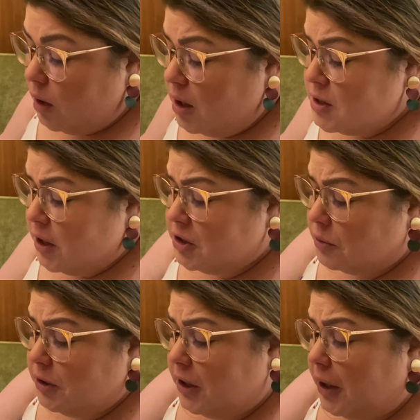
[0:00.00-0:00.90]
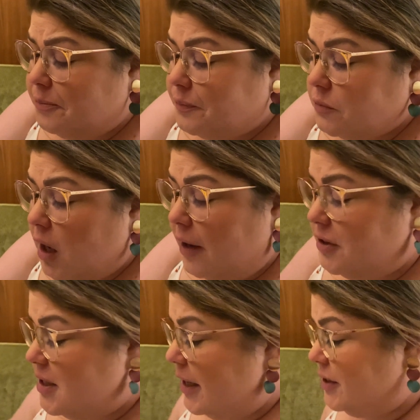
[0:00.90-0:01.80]
It's actually really good. I have
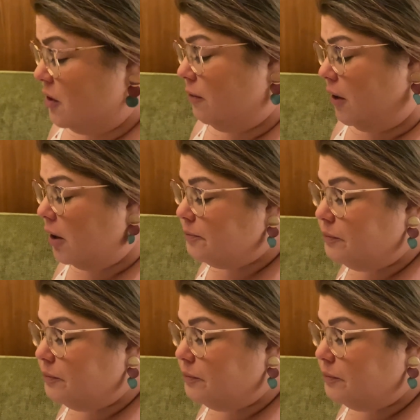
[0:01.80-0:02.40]
to say, so far,